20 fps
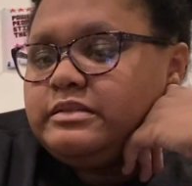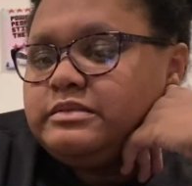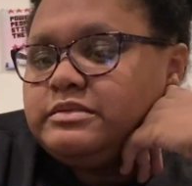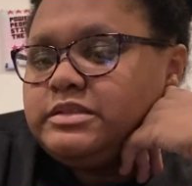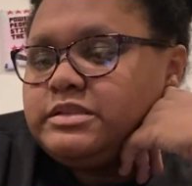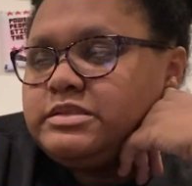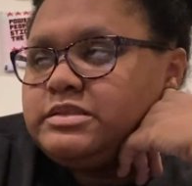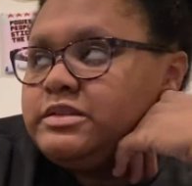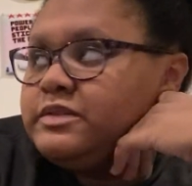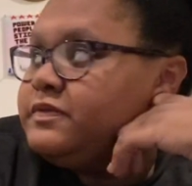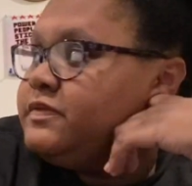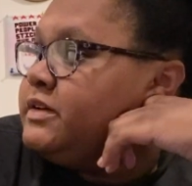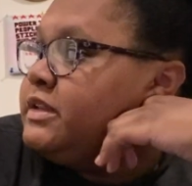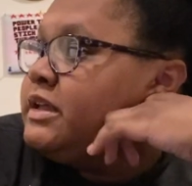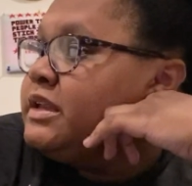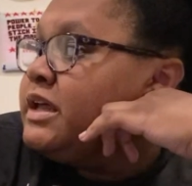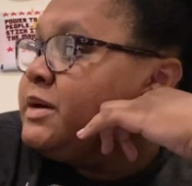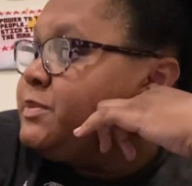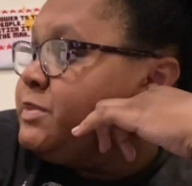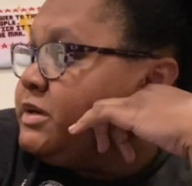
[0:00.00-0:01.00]
Just to fill
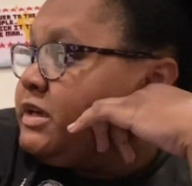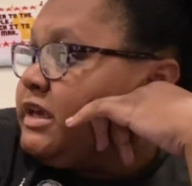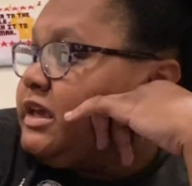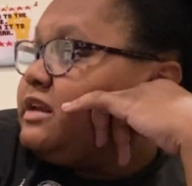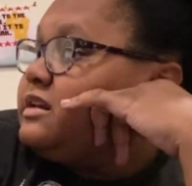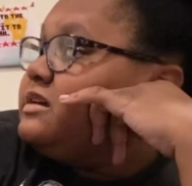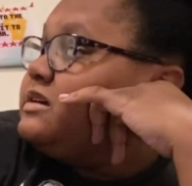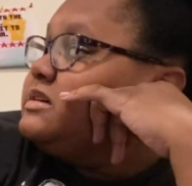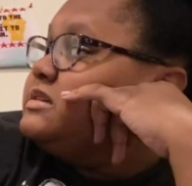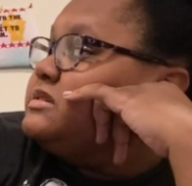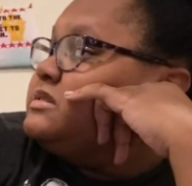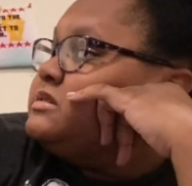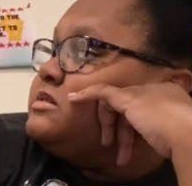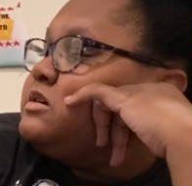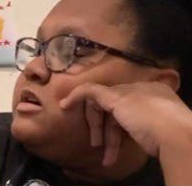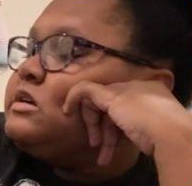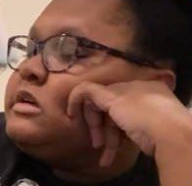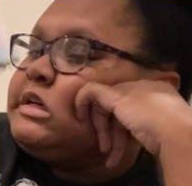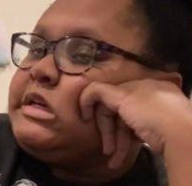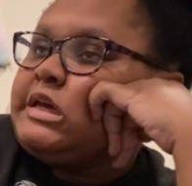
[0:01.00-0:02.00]
it up again because it's
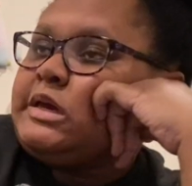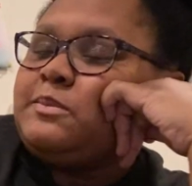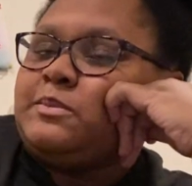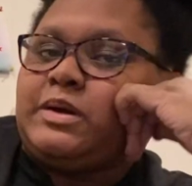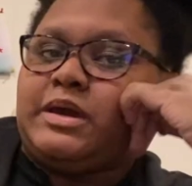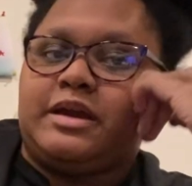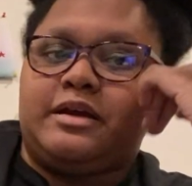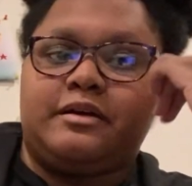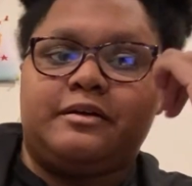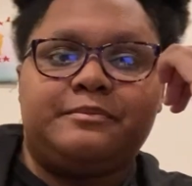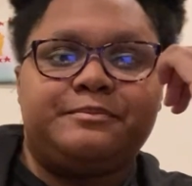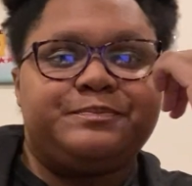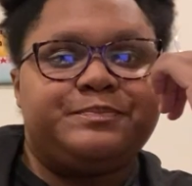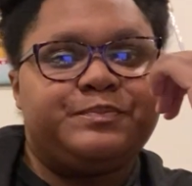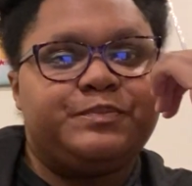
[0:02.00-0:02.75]
starting to get bare.